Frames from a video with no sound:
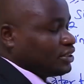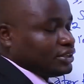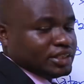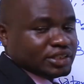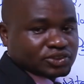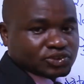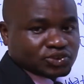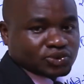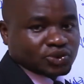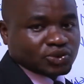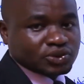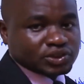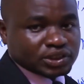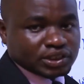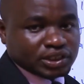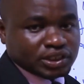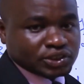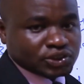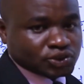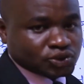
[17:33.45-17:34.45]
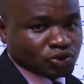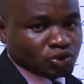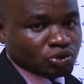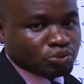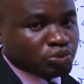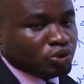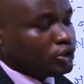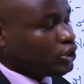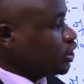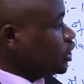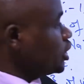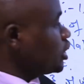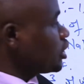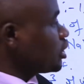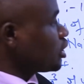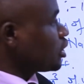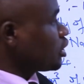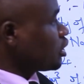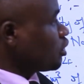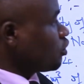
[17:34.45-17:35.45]
the salt is soluble
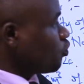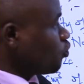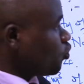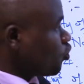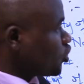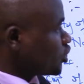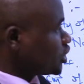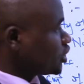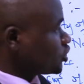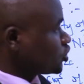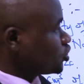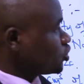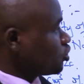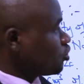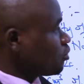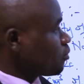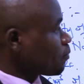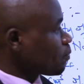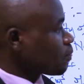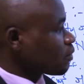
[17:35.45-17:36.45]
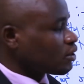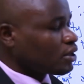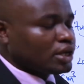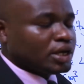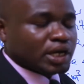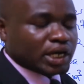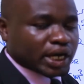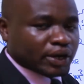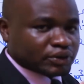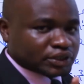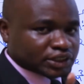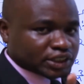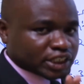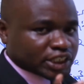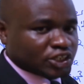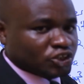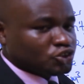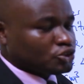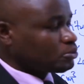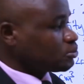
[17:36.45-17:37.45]
in water. So our
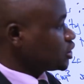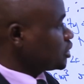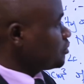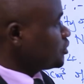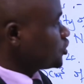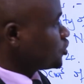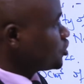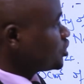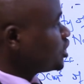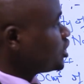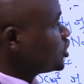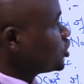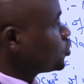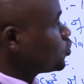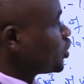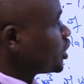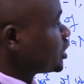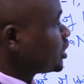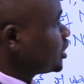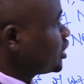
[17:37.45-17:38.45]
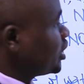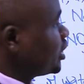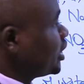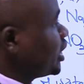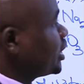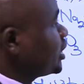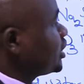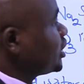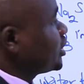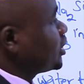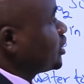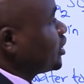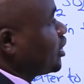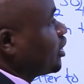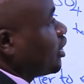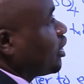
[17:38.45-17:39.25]
second observation is what? That